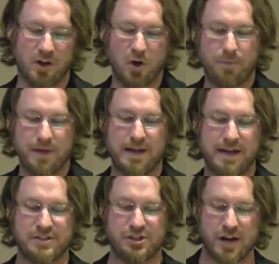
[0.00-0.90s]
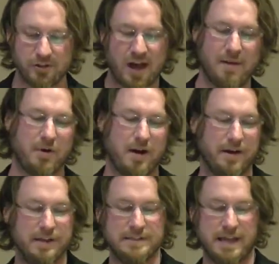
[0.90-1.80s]
open its shared
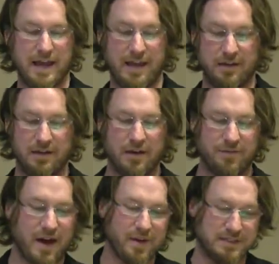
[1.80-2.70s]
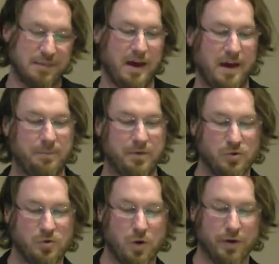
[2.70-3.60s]
libraries and files in my
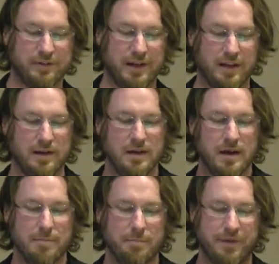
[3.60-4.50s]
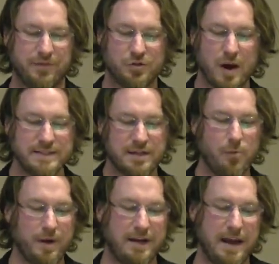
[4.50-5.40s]
upload quarantine. But if it tries to
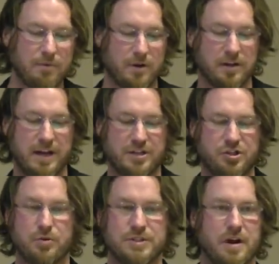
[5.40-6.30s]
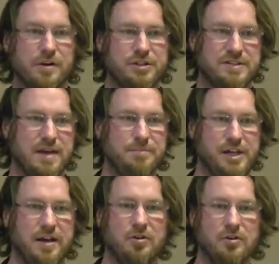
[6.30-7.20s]
open a network connection or start a
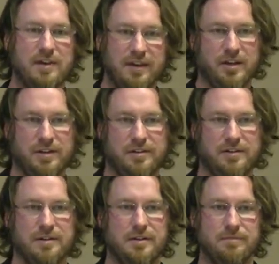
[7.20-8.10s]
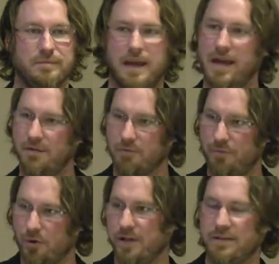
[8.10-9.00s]
subshell, kill it and
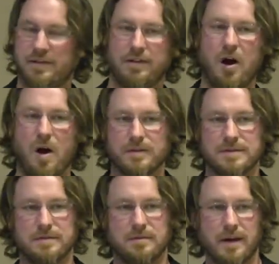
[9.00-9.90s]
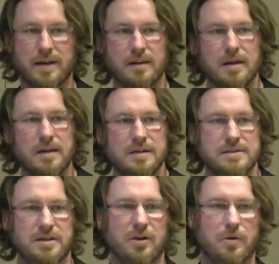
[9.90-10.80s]
report it into the logs, right?
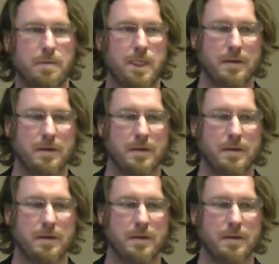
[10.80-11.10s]
So